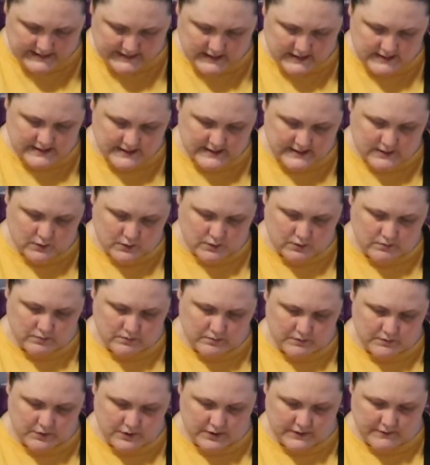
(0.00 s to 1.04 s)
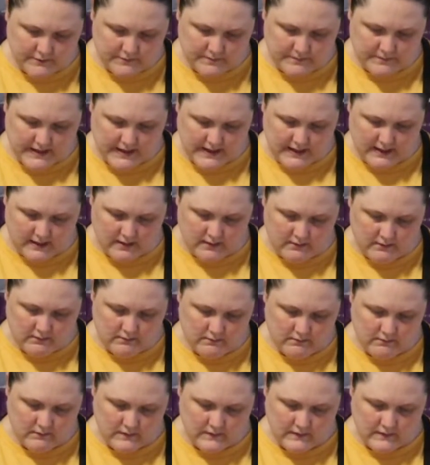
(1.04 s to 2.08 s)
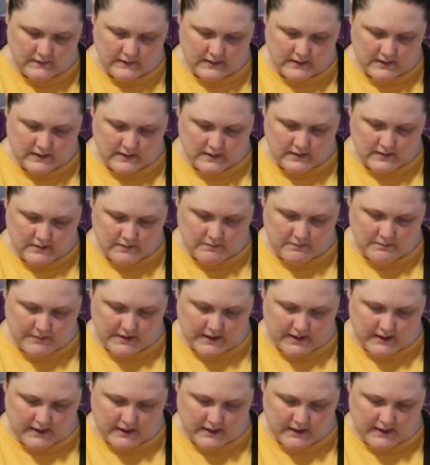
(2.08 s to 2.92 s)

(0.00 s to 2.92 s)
Still could have been better.